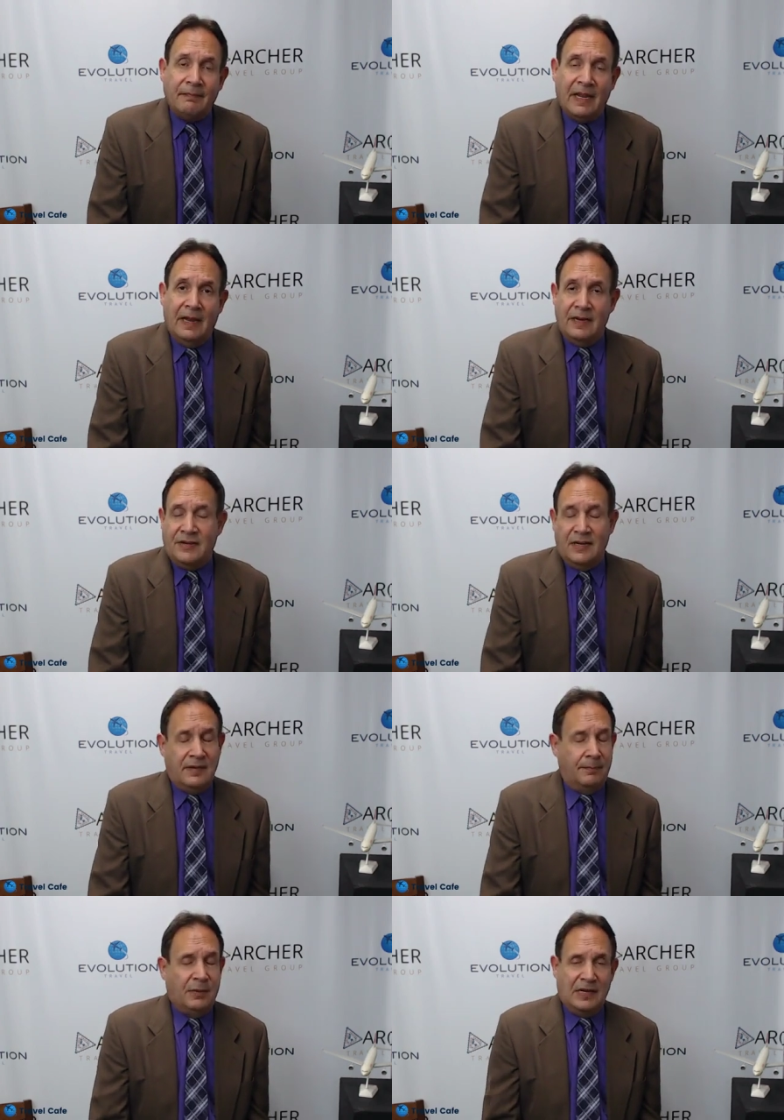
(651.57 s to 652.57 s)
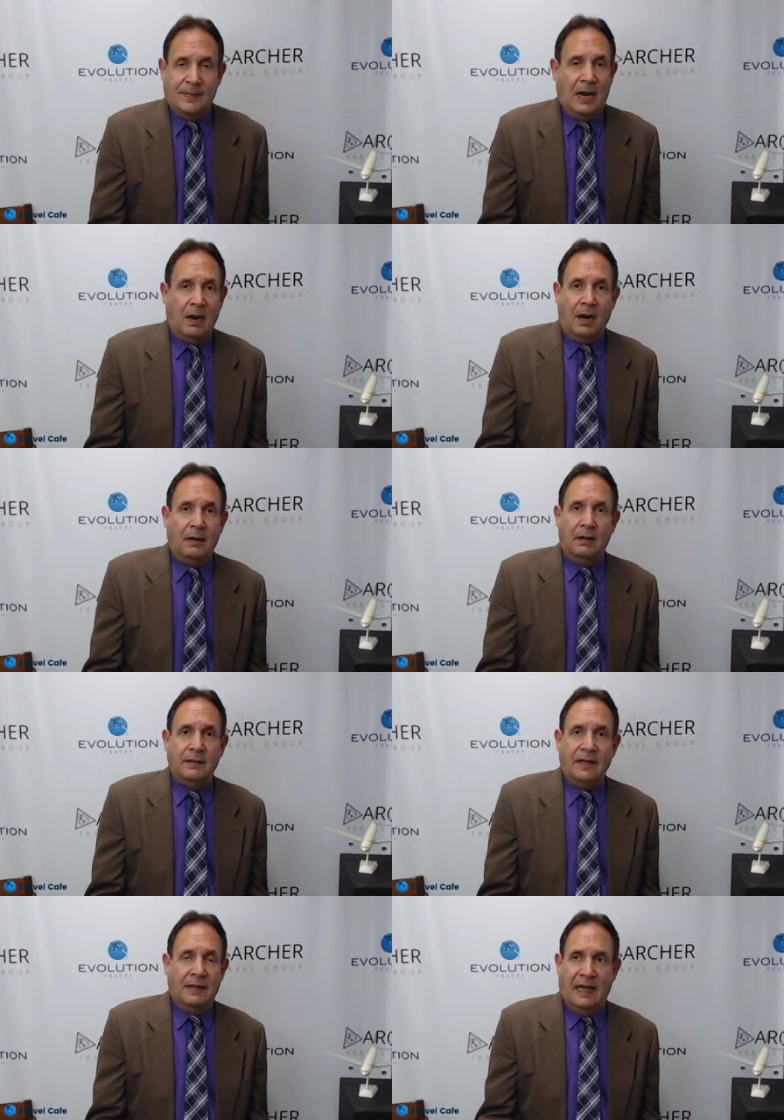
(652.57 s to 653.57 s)
And it just it breaks my heart
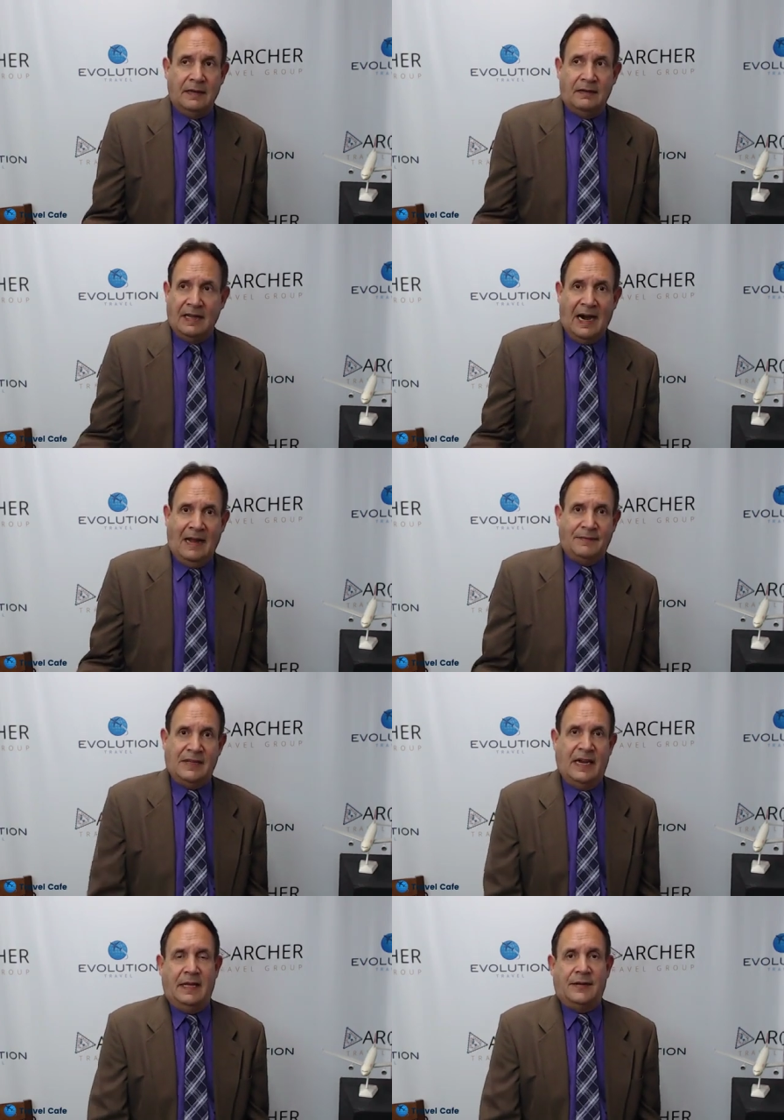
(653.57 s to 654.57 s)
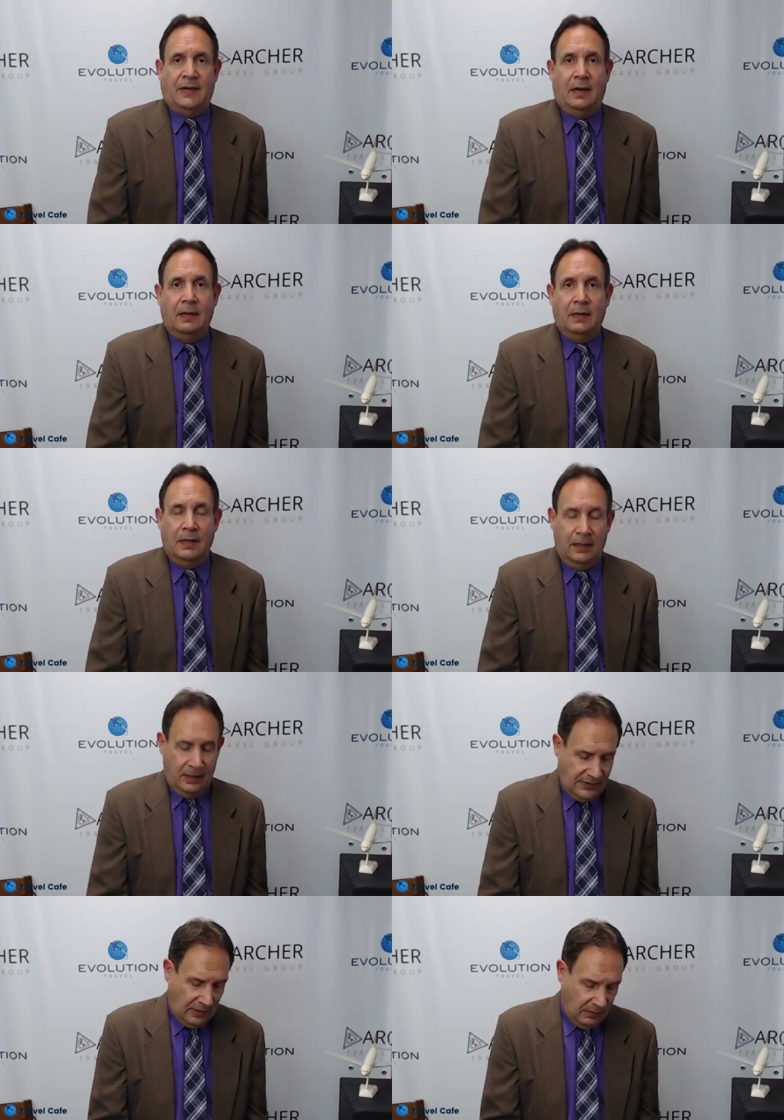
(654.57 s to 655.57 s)
that, that, that I have to say that to her.
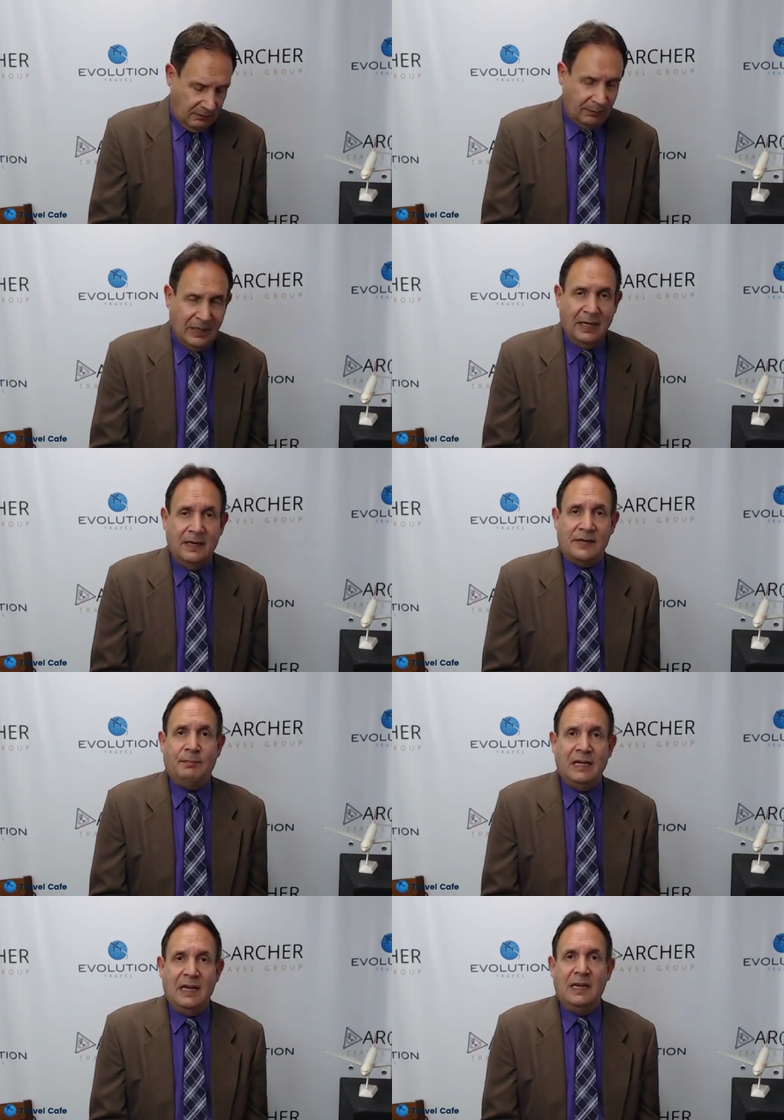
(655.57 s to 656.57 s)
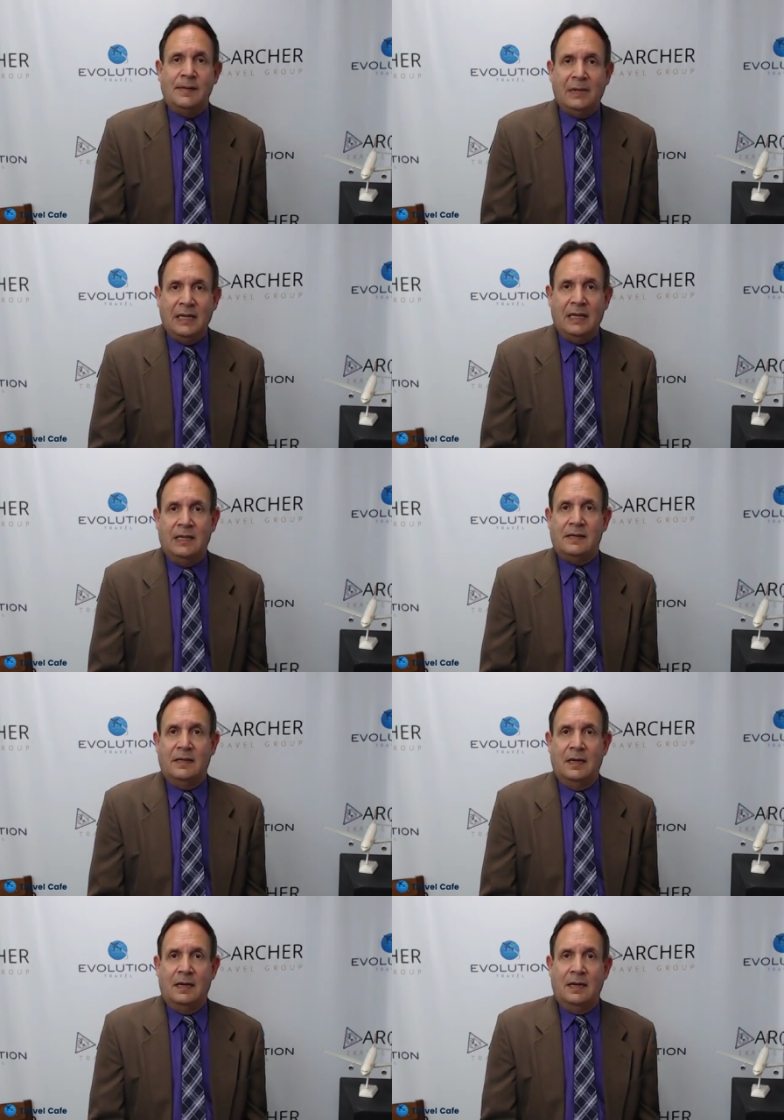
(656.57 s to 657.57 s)
So please, please, please,
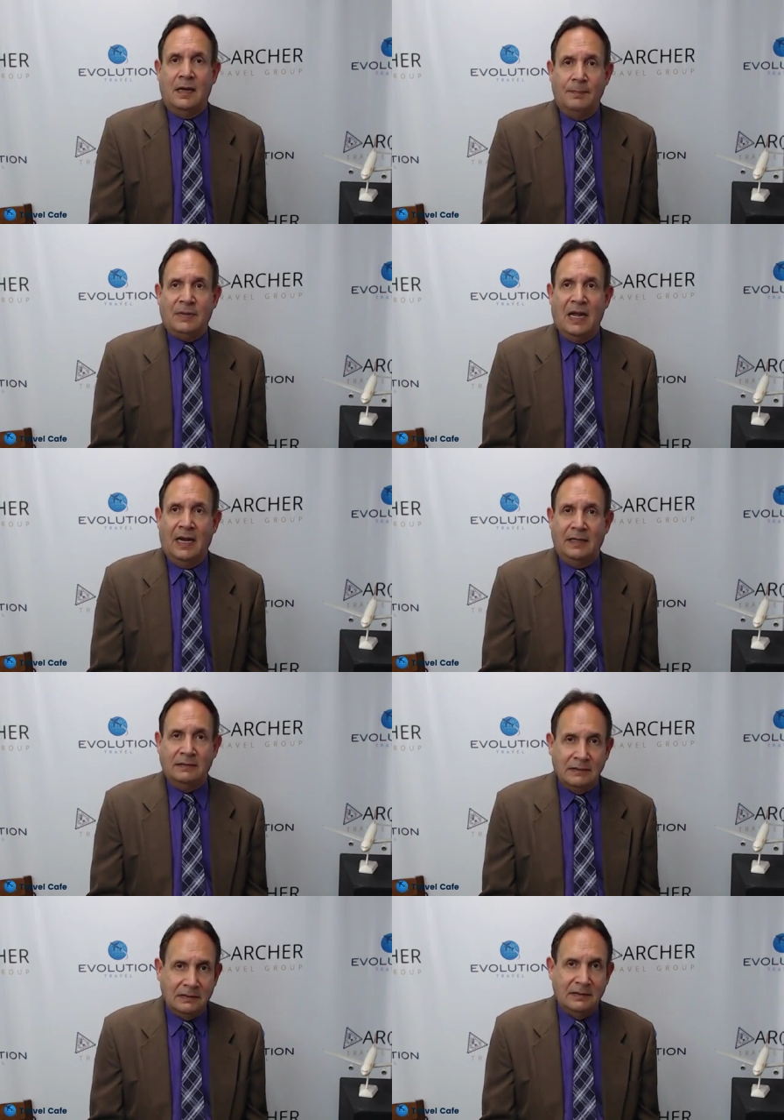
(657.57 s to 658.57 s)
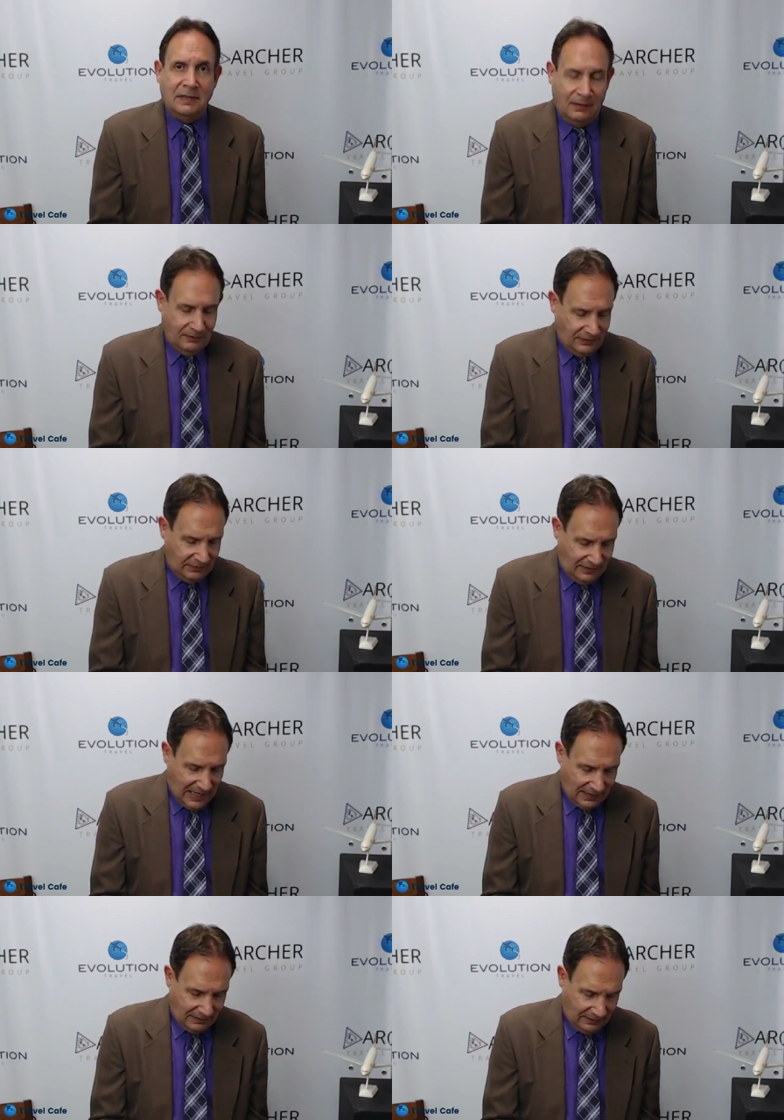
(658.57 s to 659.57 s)
upline, you know, do
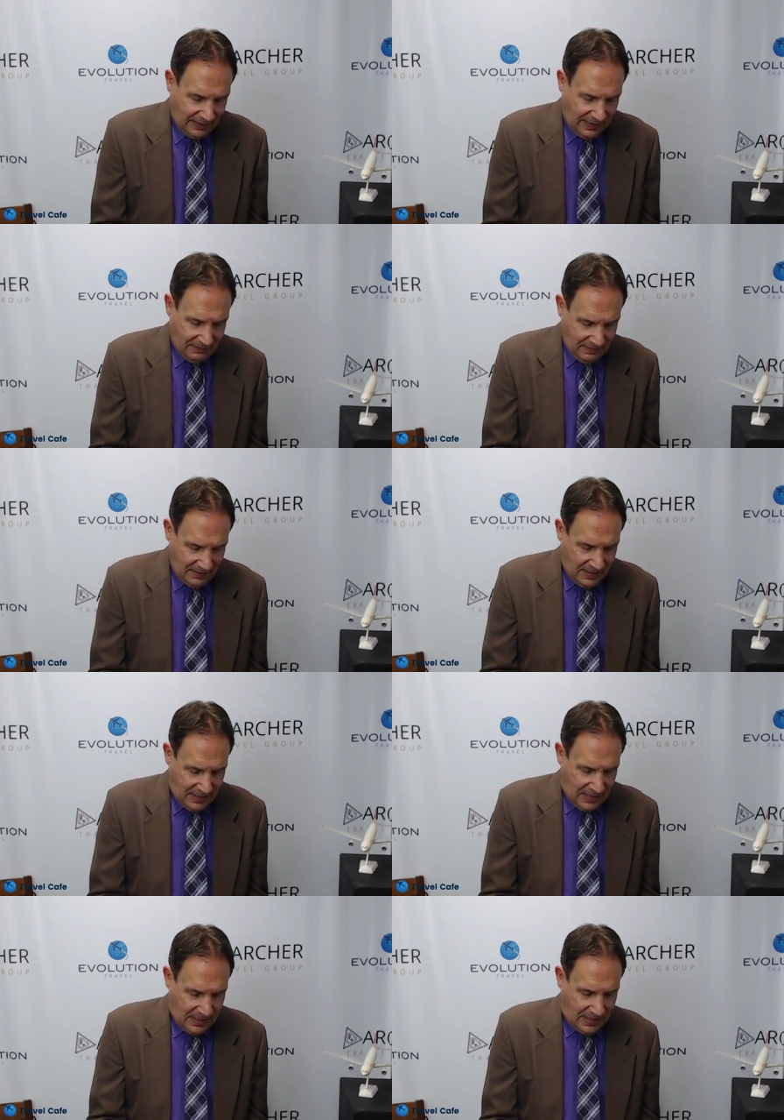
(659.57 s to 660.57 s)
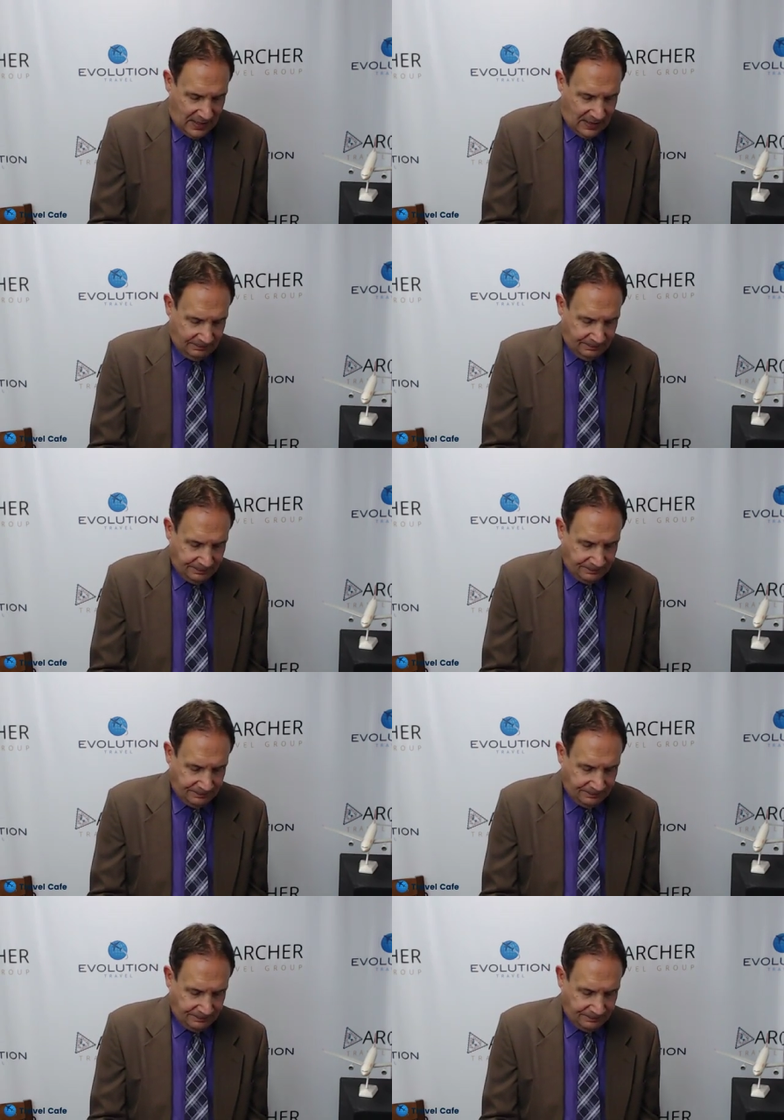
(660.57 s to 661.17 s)
that, okay? Um,